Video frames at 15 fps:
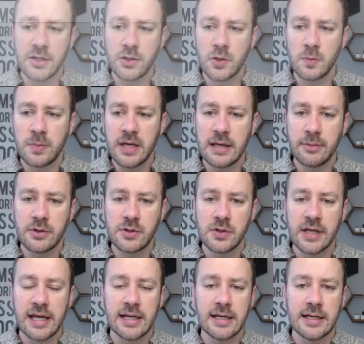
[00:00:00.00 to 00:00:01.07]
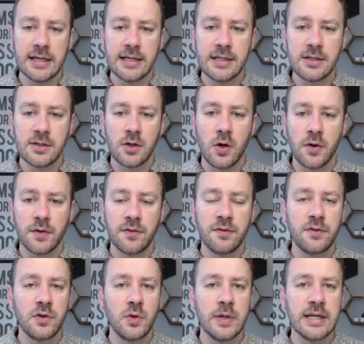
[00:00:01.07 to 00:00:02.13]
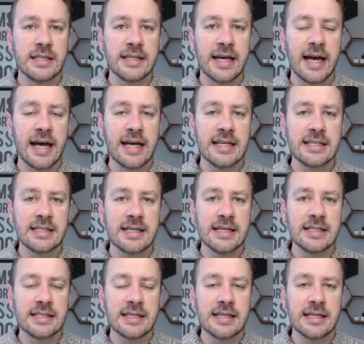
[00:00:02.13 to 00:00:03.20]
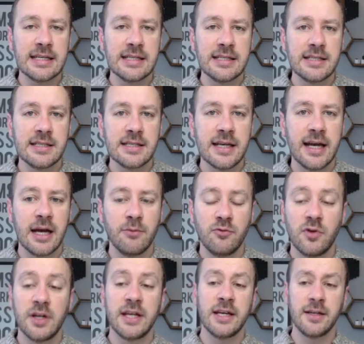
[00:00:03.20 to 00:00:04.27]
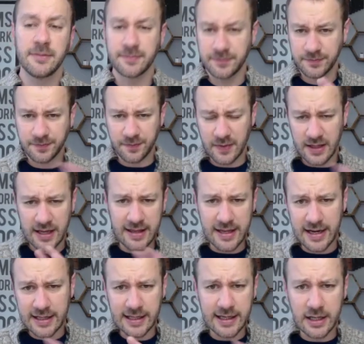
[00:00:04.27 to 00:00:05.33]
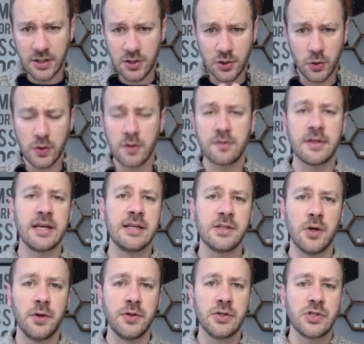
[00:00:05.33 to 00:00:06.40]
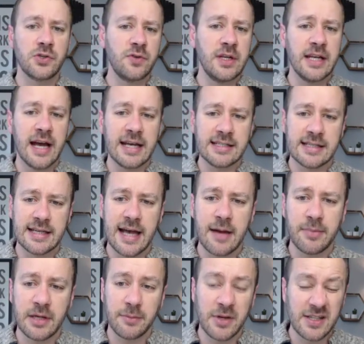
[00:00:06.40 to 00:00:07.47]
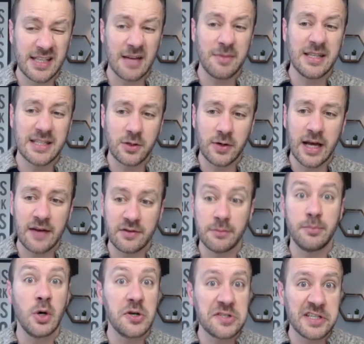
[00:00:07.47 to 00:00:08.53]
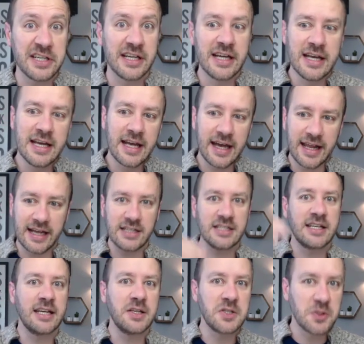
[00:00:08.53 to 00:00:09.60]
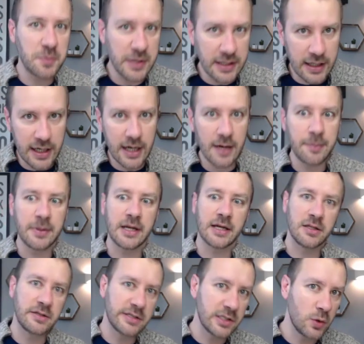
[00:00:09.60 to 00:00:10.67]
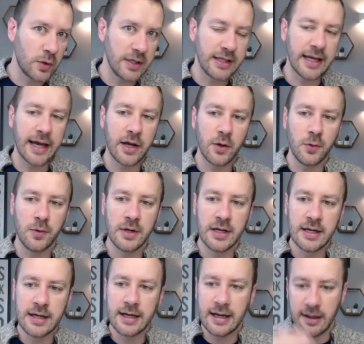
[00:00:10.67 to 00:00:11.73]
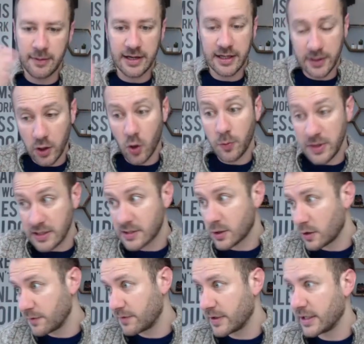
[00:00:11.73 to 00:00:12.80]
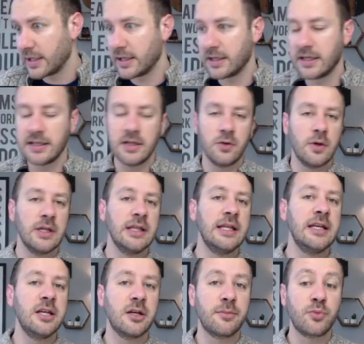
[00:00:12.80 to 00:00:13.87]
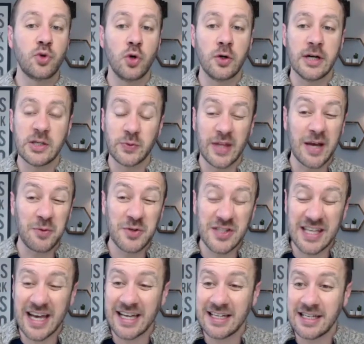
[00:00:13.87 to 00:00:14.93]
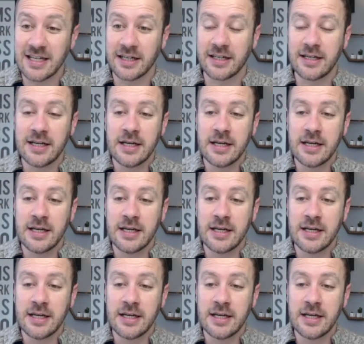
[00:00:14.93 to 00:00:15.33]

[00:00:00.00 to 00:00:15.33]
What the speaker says: should be able to kind of talk through it as it is running, and then I can kind of show you things on the screen as it's happening, because that means I don't have to pause it, and I can just kind of speed it up and I can slow it down, and it can all be sort of a linear progress. Well, that was the idea.